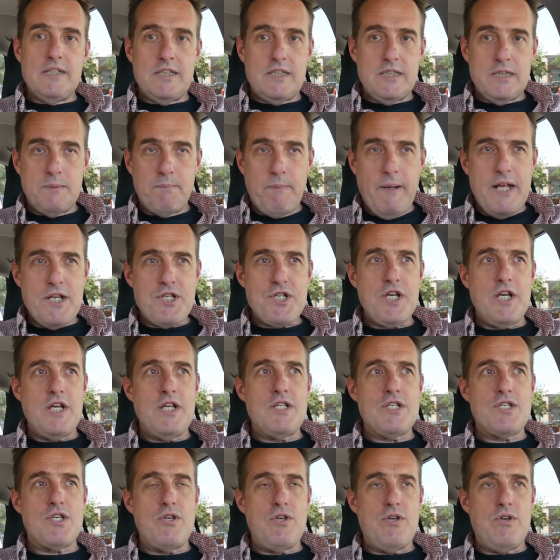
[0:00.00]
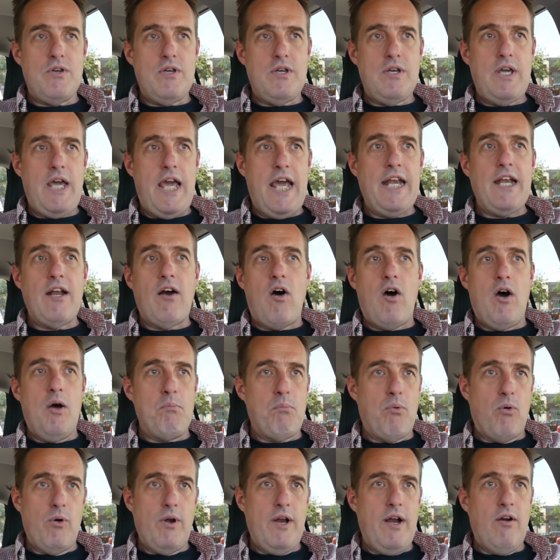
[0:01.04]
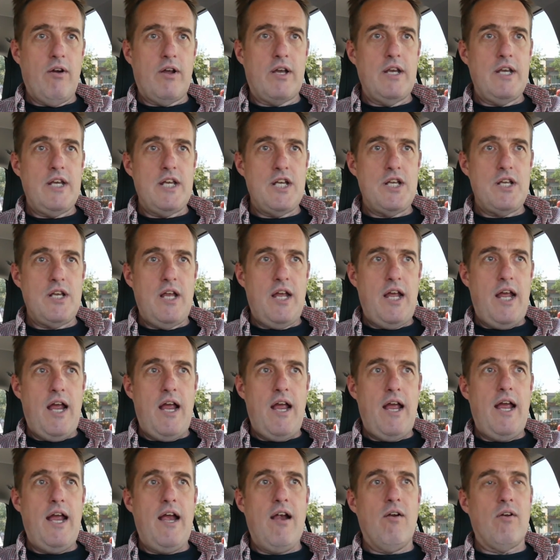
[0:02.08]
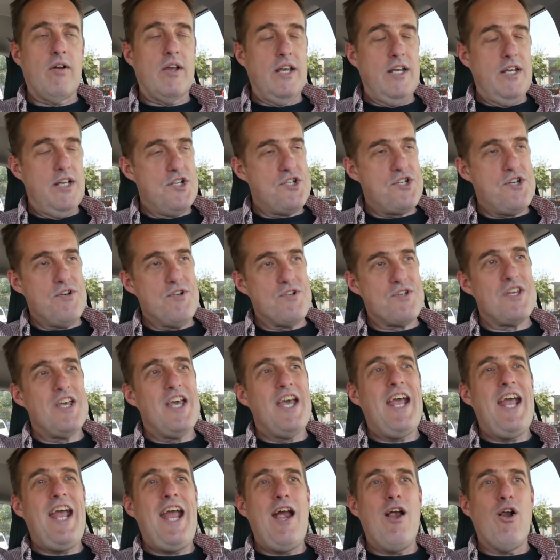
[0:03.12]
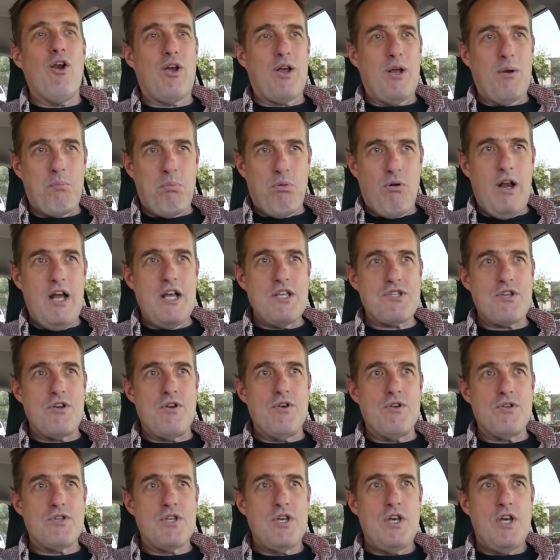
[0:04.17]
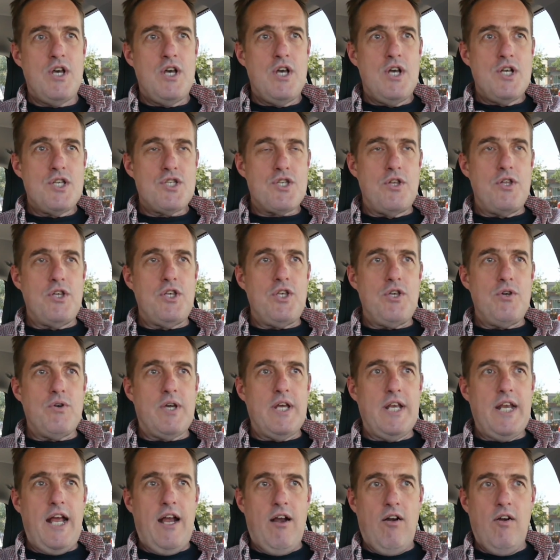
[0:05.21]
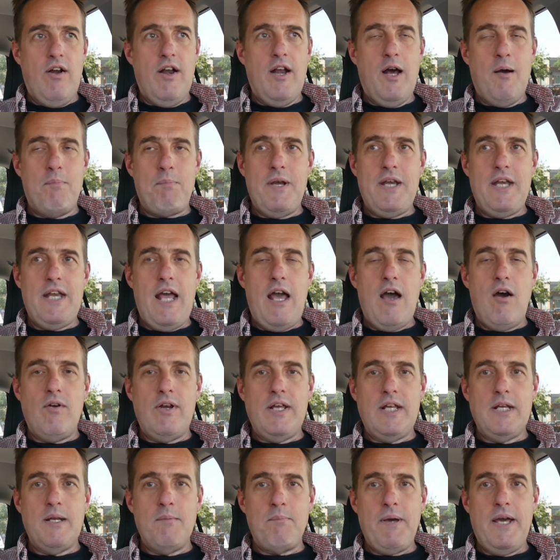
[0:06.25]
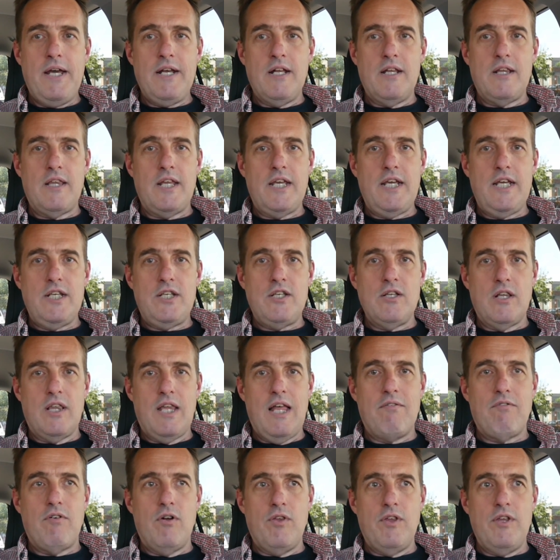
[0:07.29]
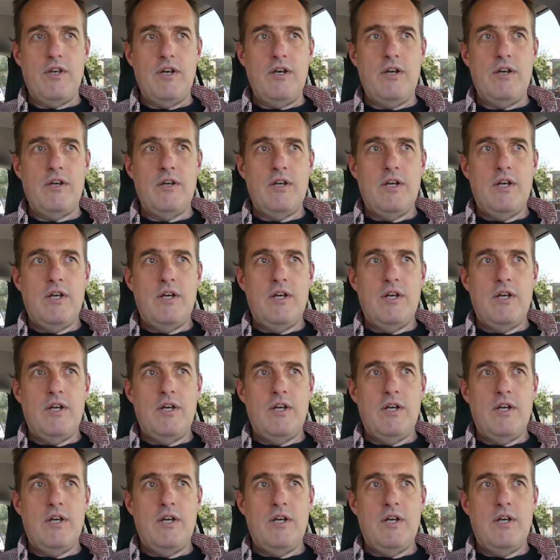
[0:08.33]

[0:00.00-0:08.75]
suspension, and onboard air conditioners, air compressors, so that you can air it up and down independently to level the